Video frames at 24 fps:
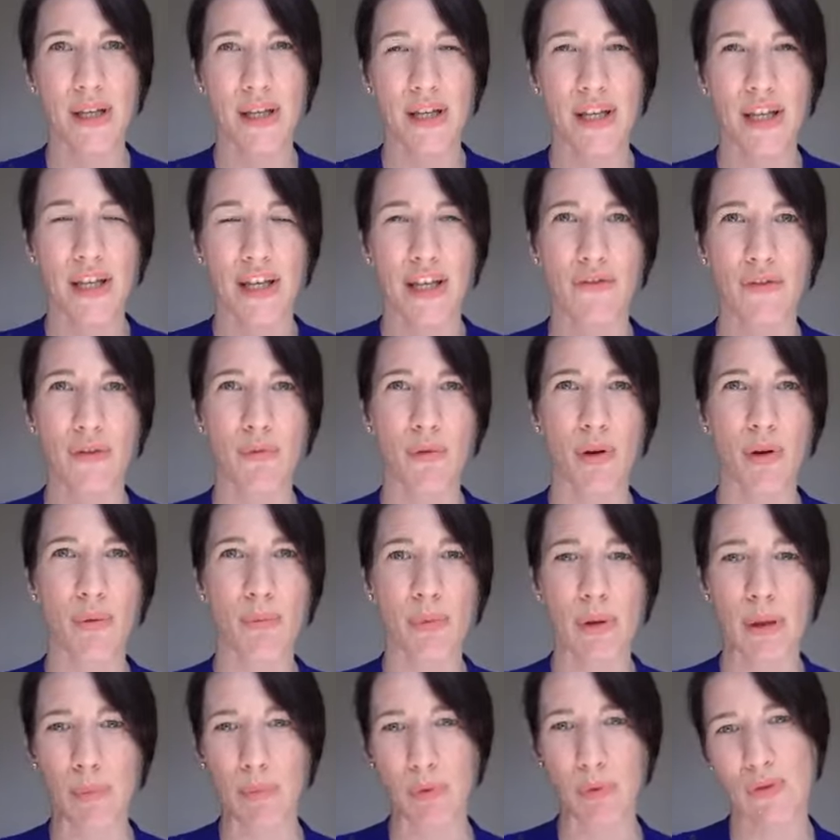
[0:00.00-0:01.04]
if you want
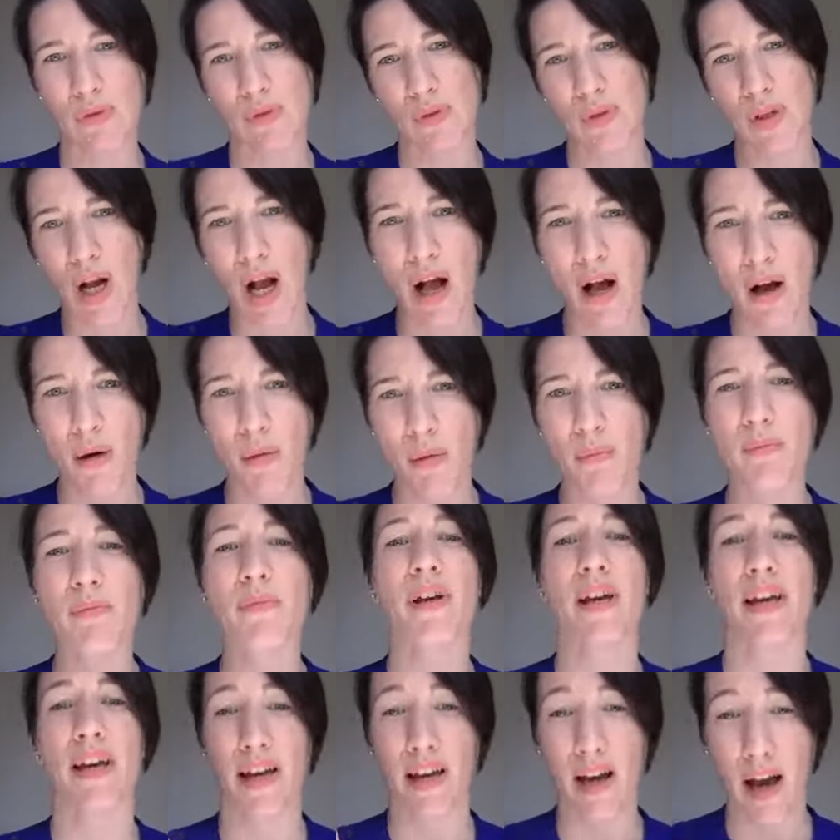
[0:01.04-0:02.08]
people to come
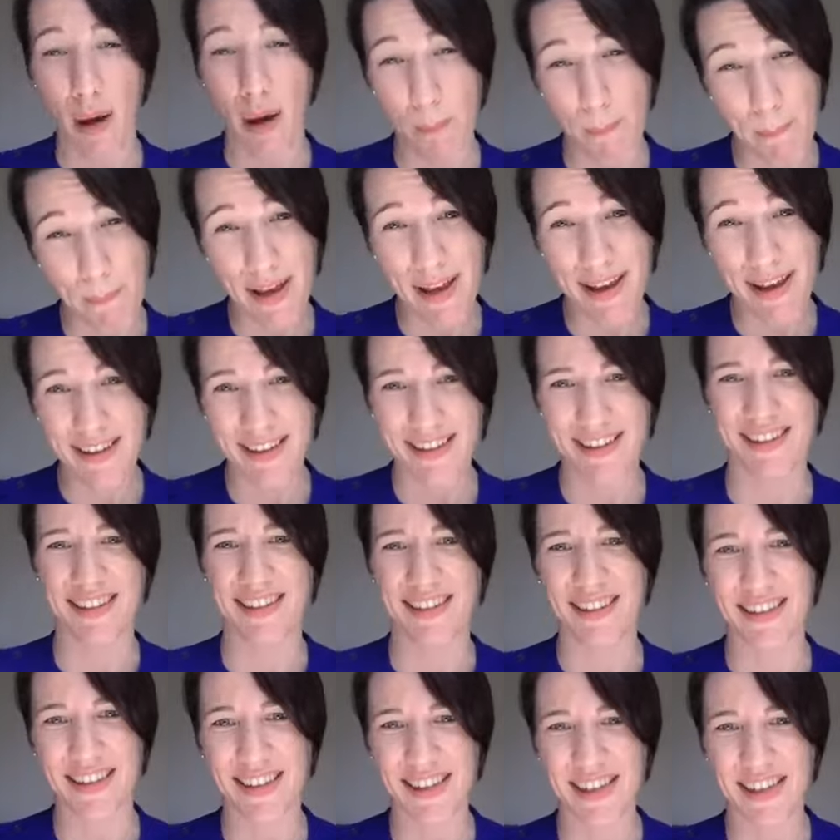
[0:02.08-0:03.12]
and come back and
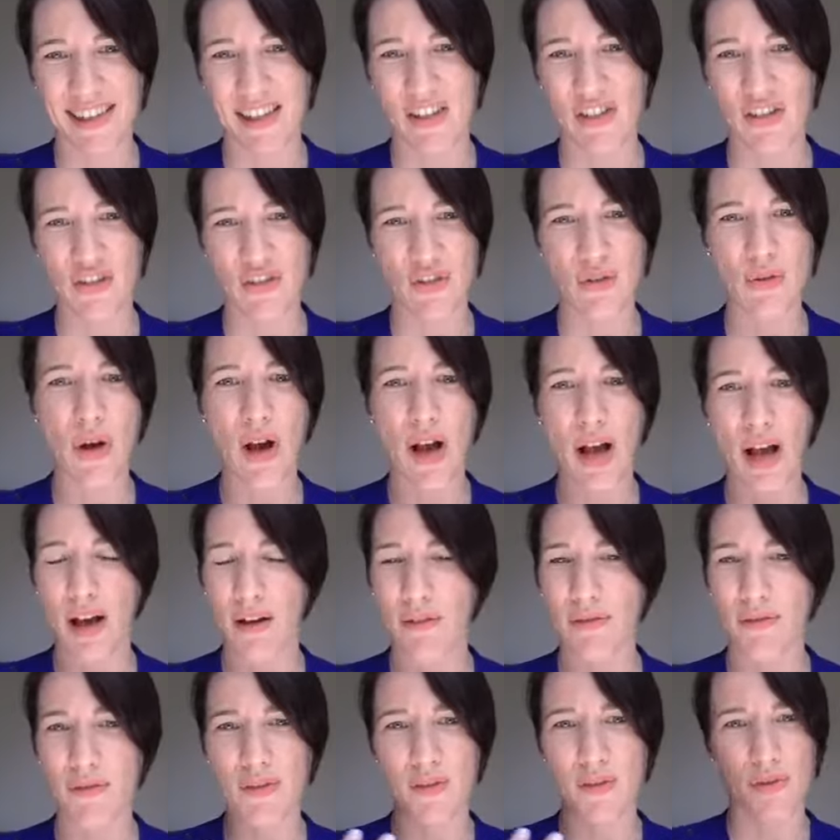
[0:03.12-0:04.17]
engage, you have
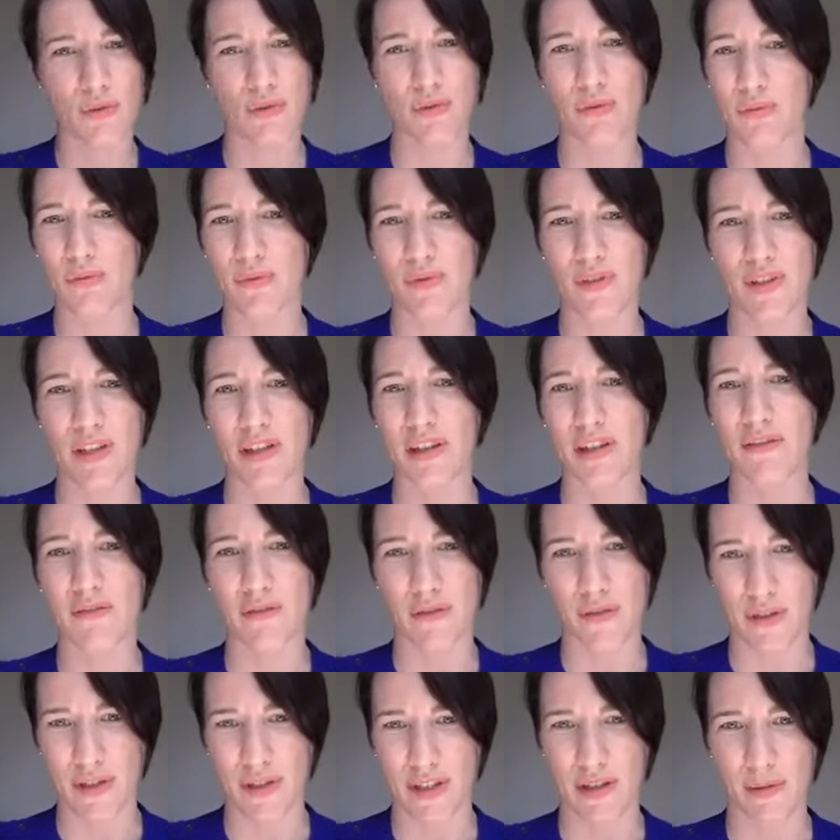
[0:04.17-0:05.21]
to deliver
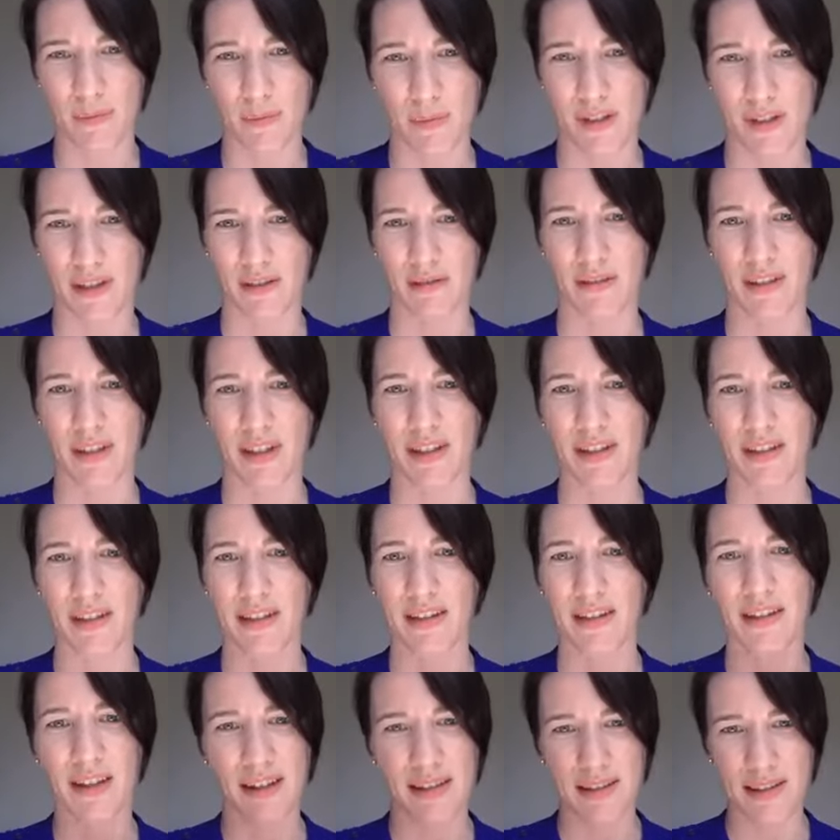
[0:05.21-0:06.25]
something, right? And
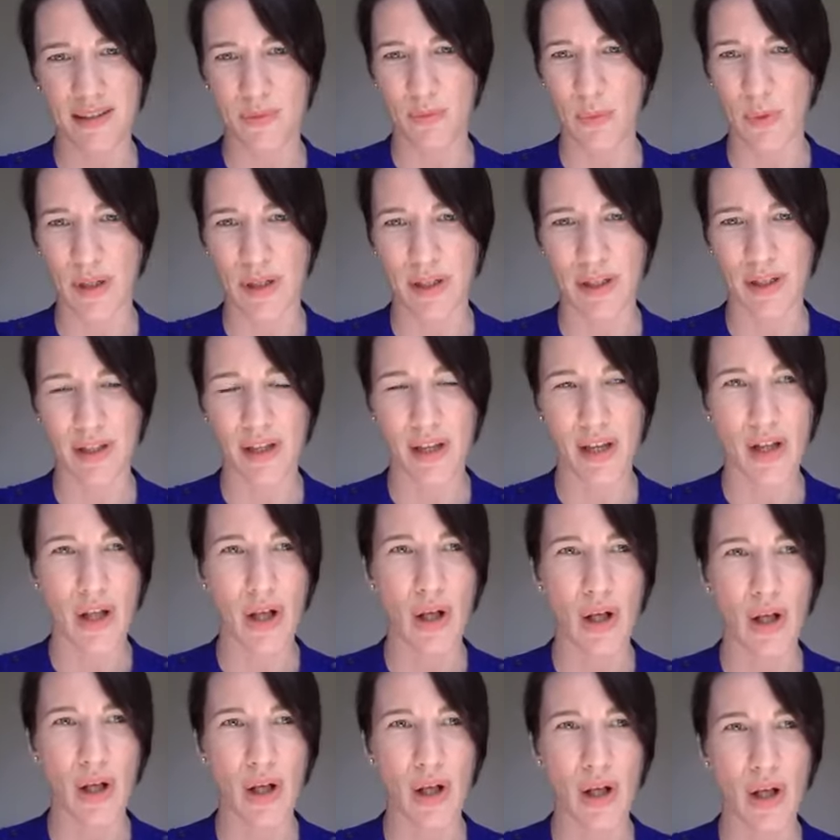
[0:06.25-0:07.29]
that's when
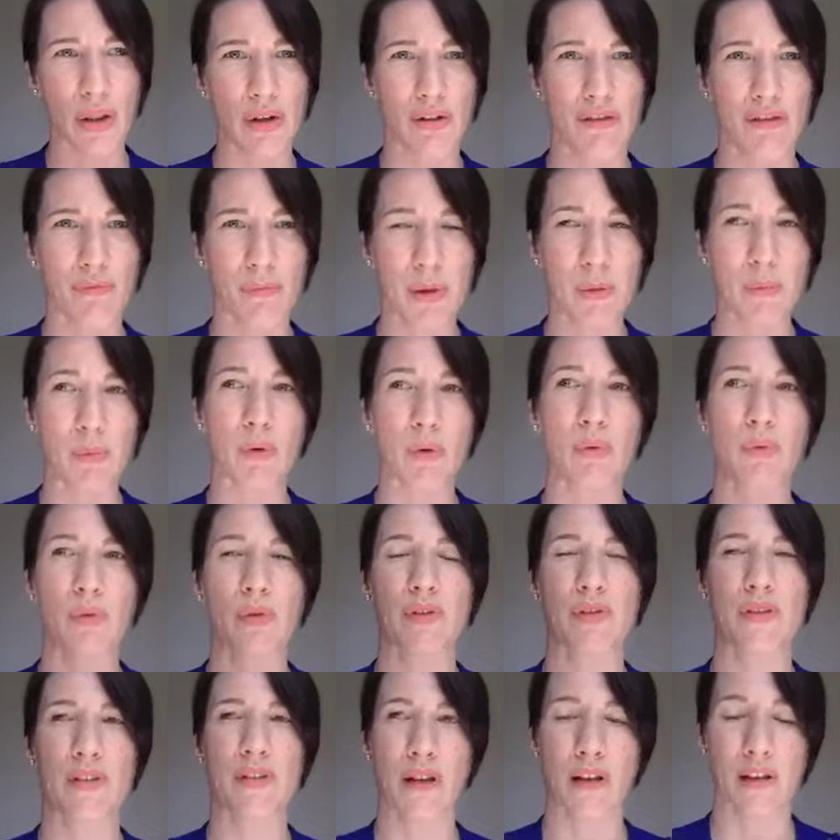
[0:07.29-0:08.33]
a lot of people will
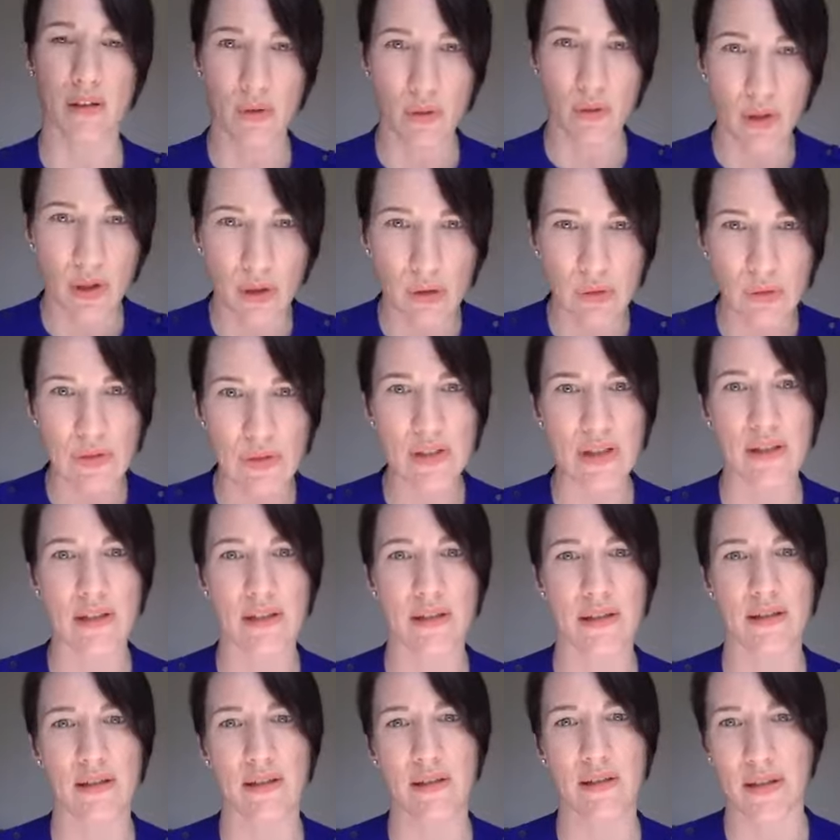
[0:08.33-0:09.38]
tell you content
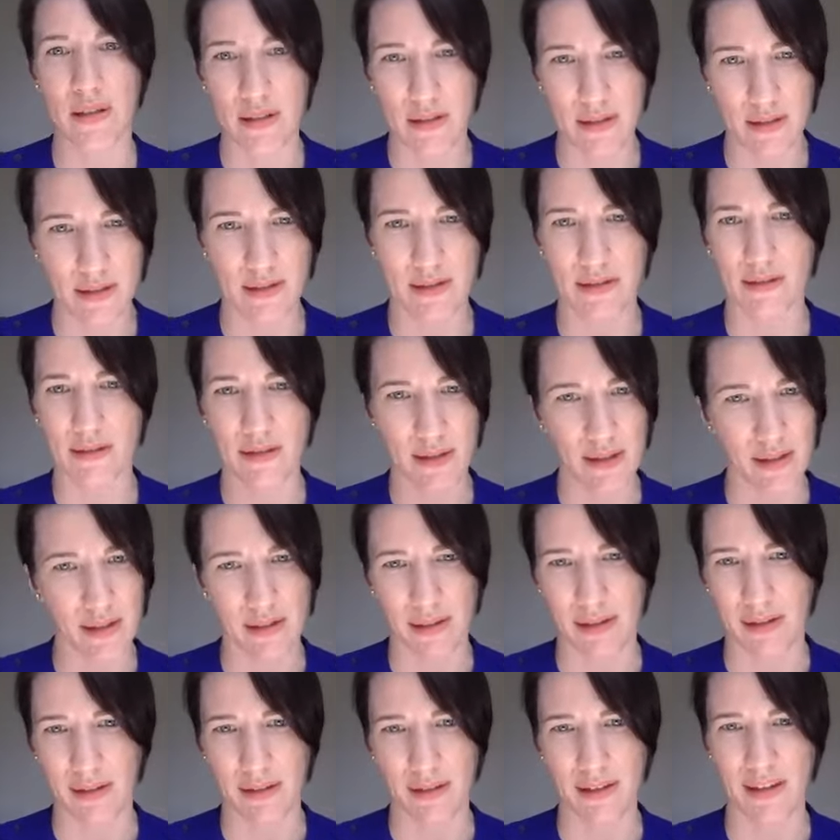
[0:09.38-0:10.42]
is
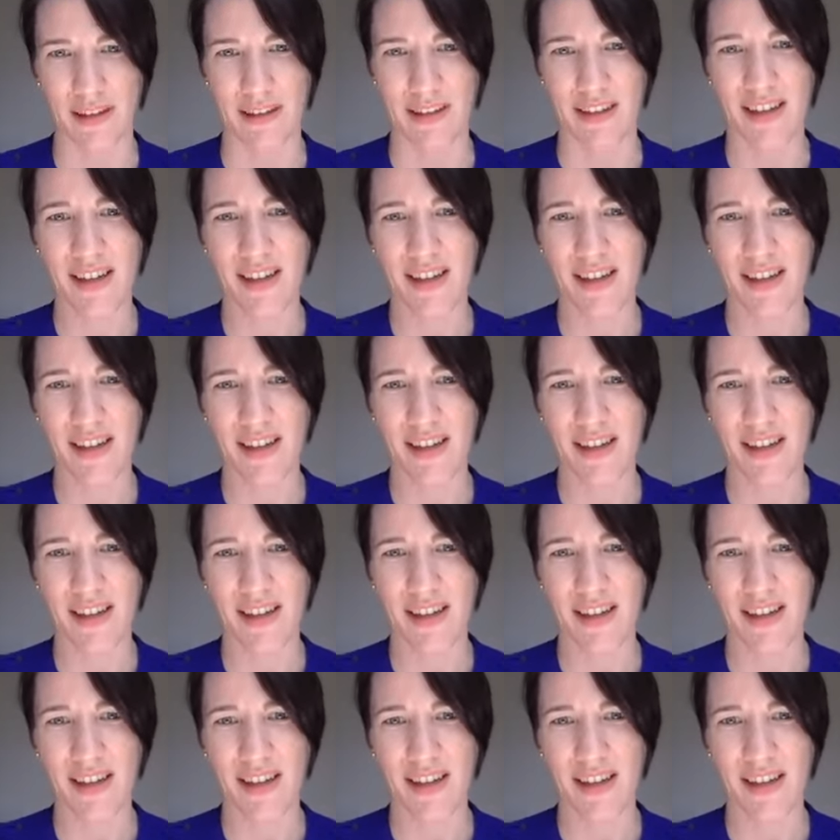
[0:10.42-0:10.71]
king there.